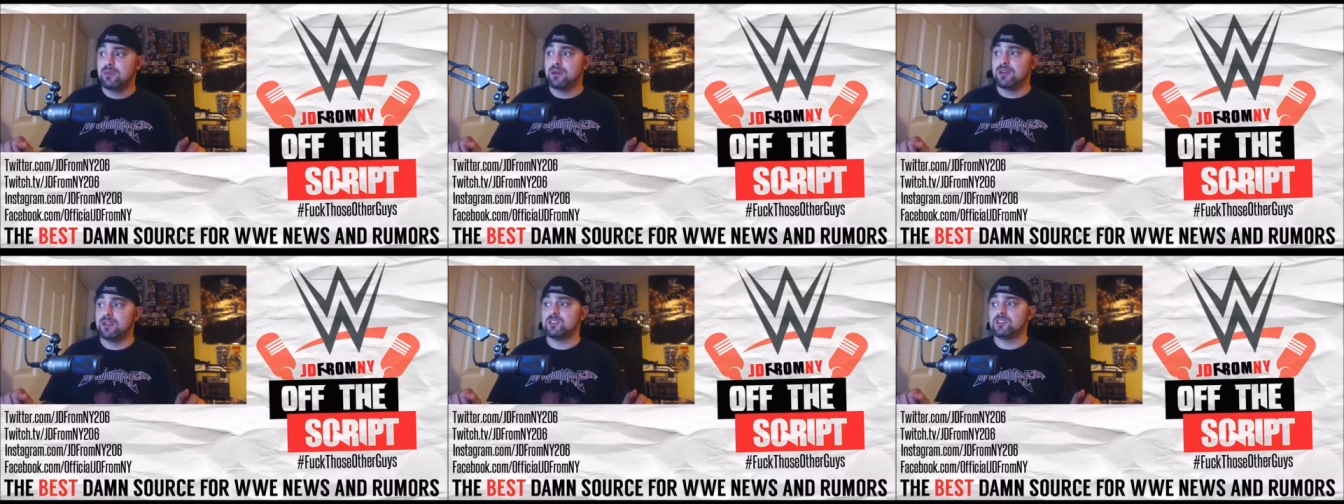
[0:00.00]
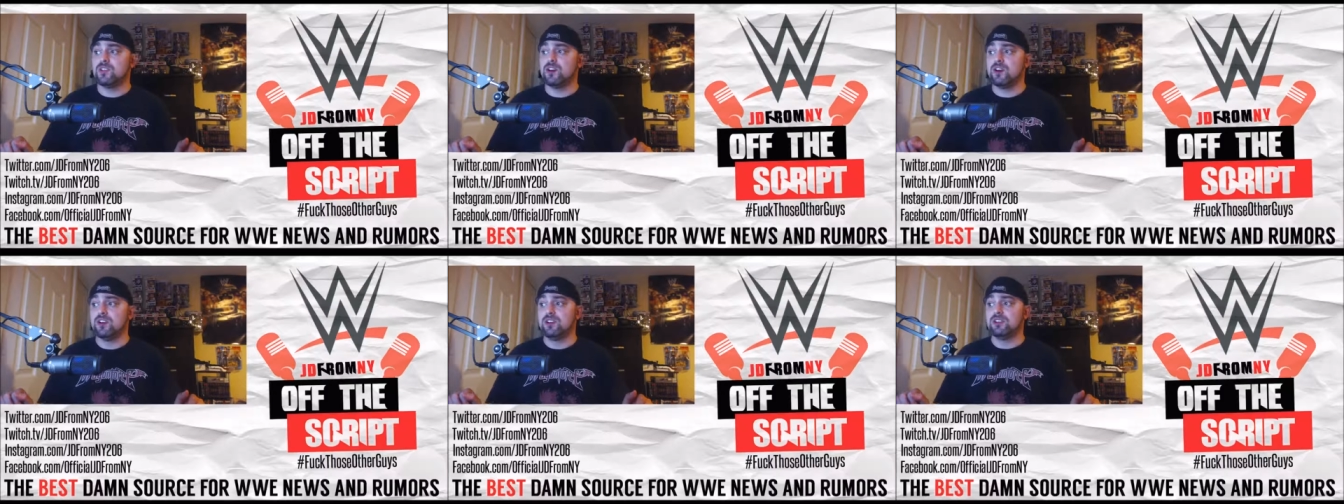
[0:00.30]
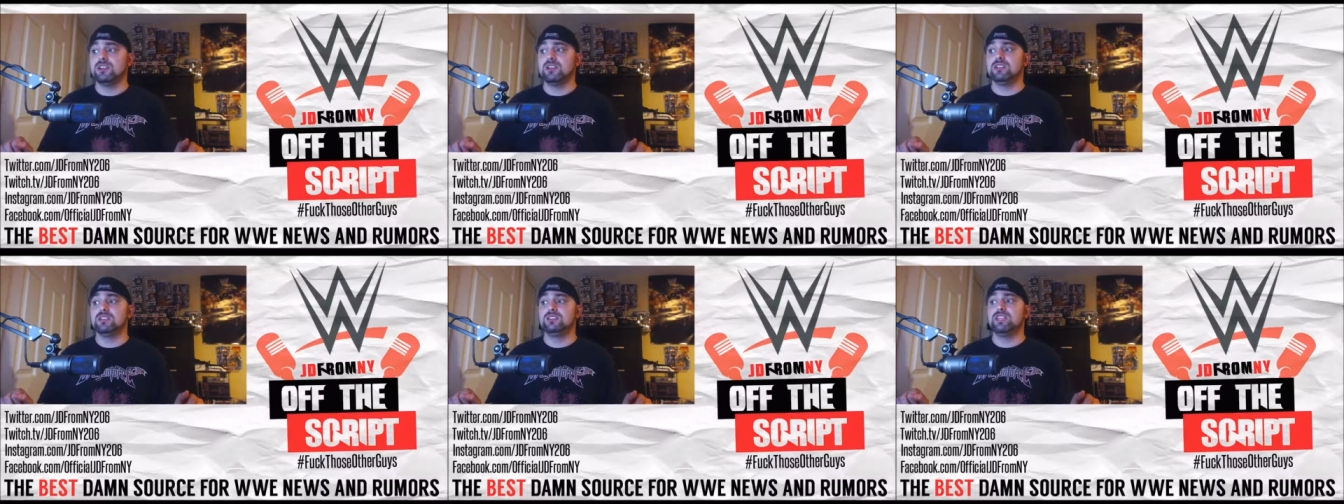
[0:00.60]
but it's
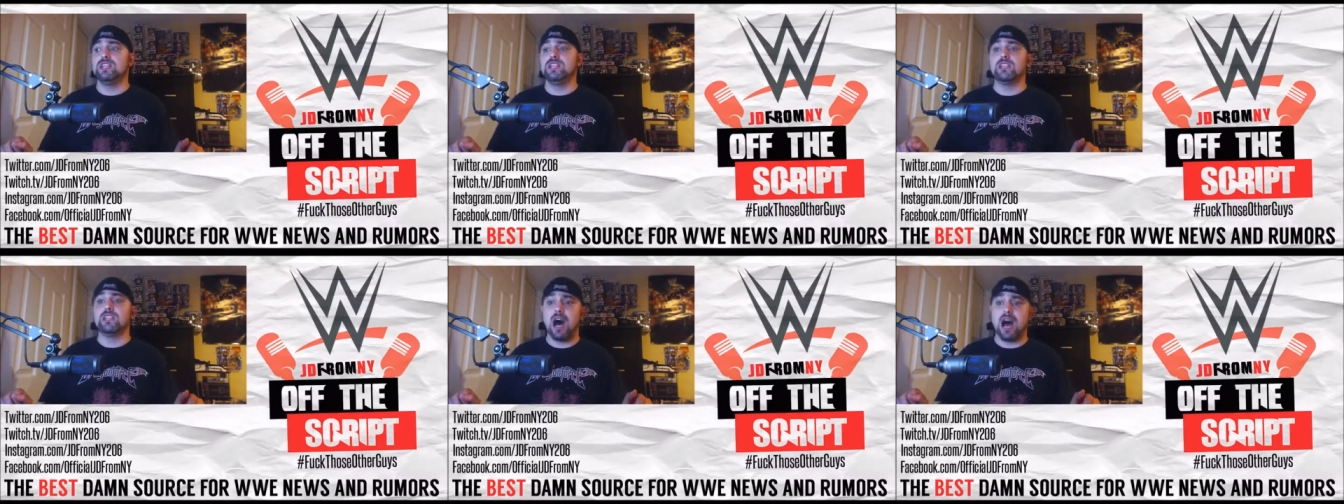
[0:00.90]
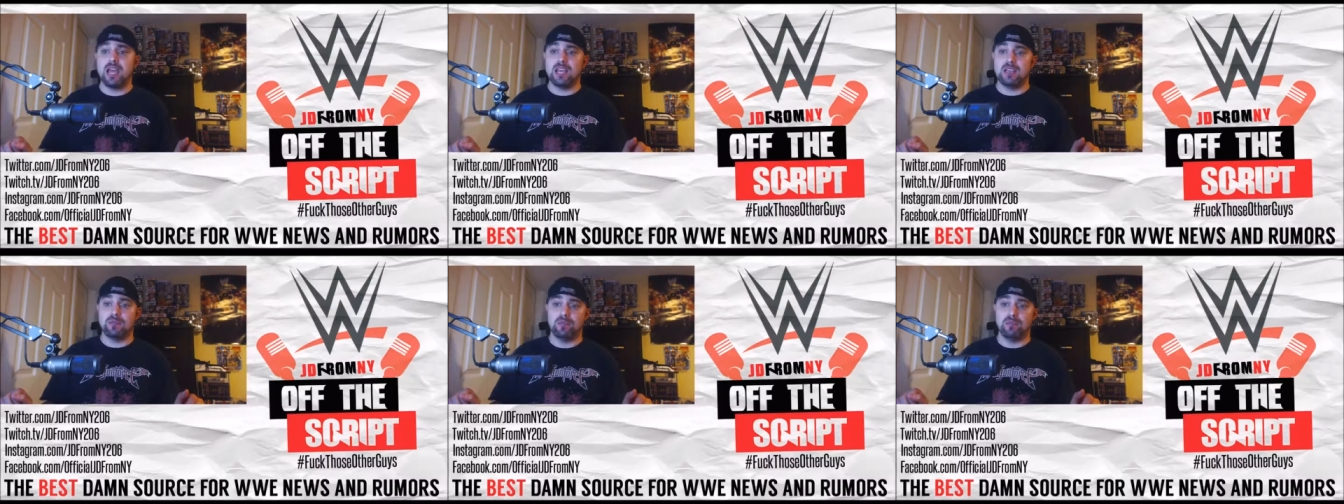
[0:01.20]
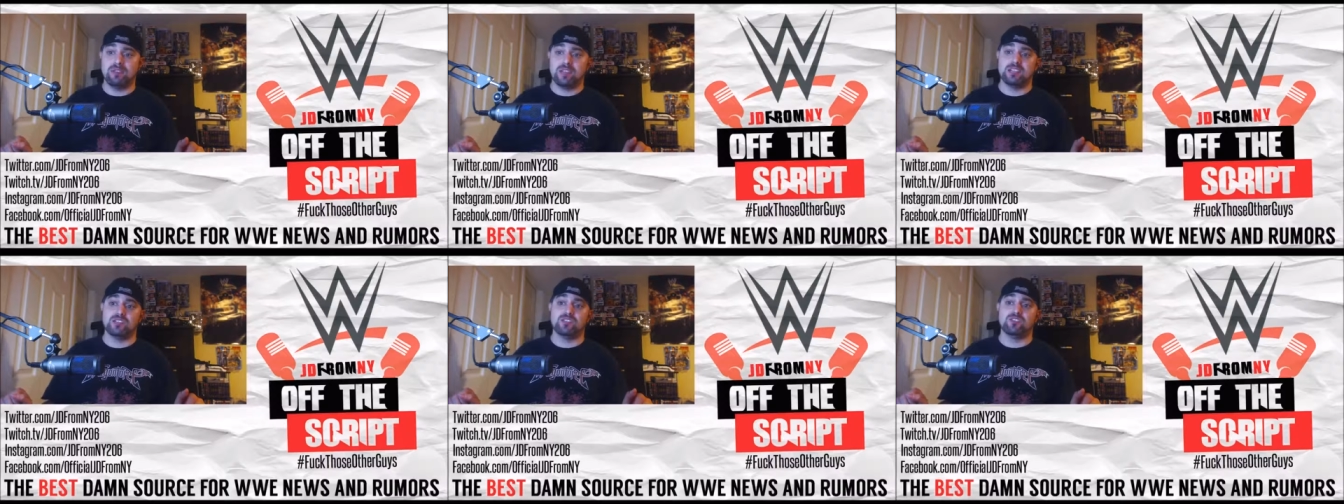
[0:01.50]

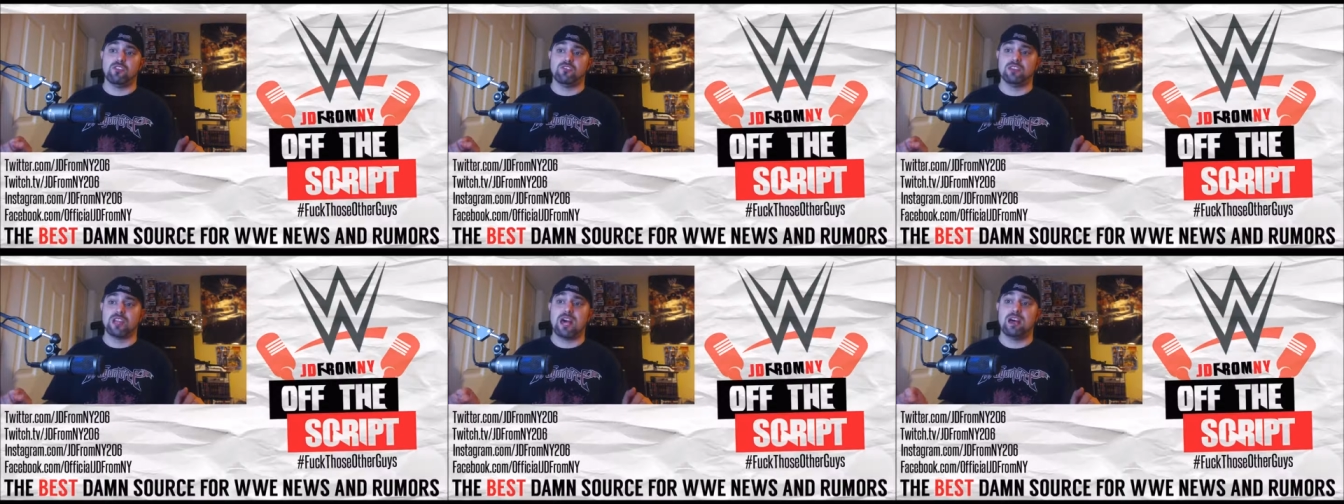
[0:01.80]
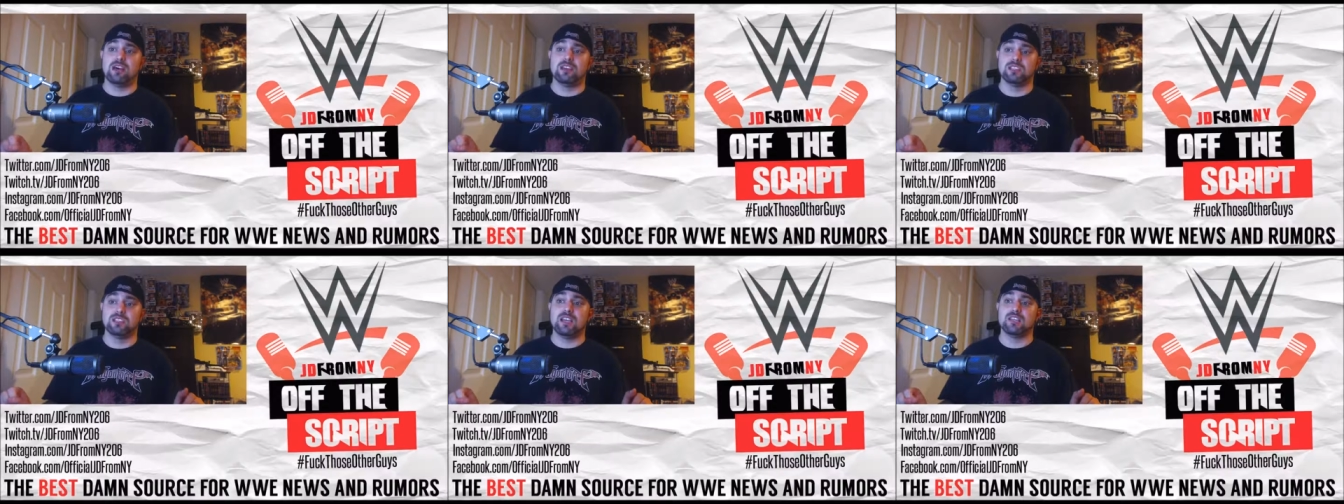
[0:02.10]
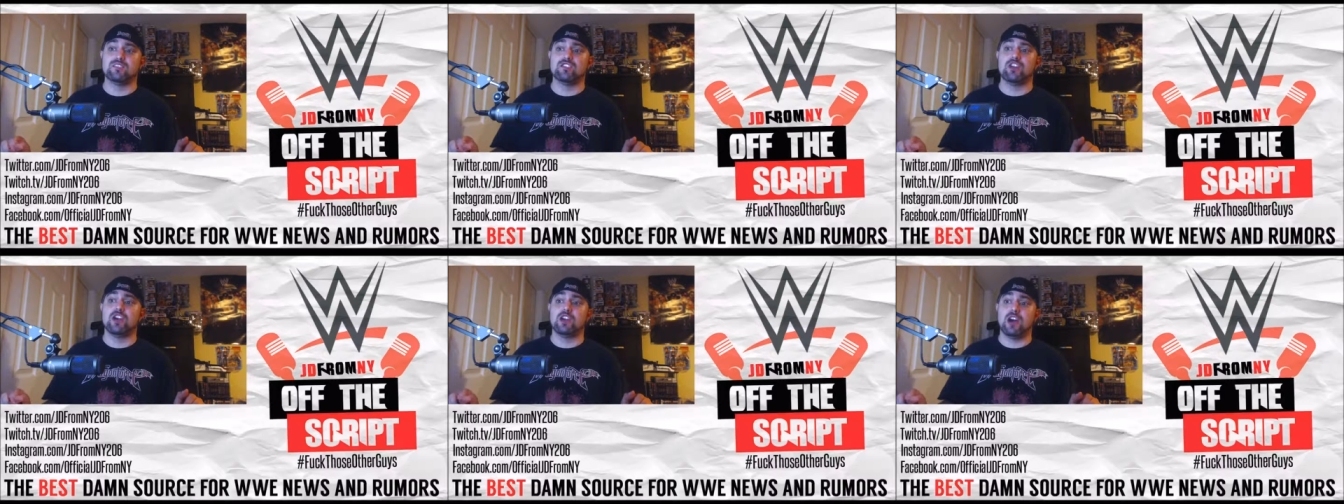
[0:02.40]
undeniable that Cedric
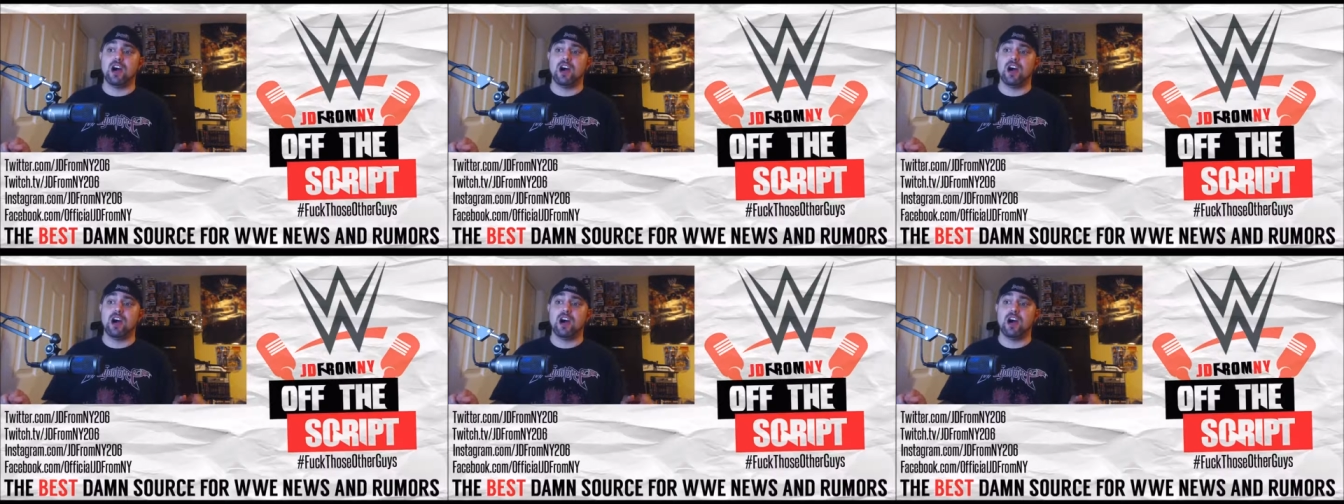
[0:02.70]
Alexander